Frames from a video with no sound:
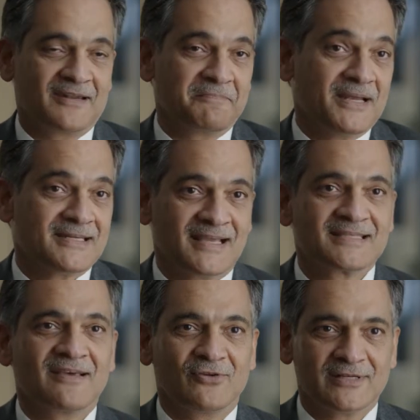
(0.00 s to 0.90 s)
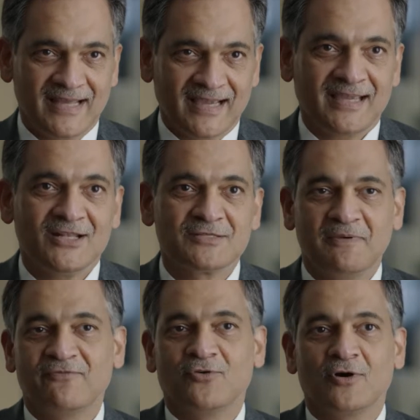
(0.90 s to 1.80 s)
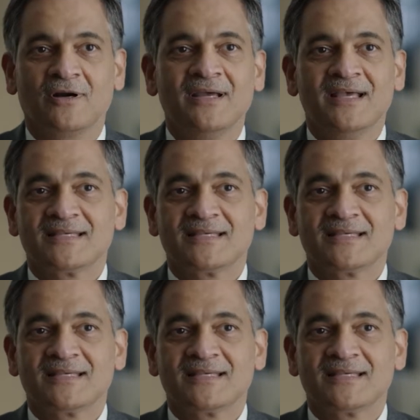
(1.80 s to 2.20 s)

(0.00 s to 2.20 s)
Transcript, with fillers: It might take several decades before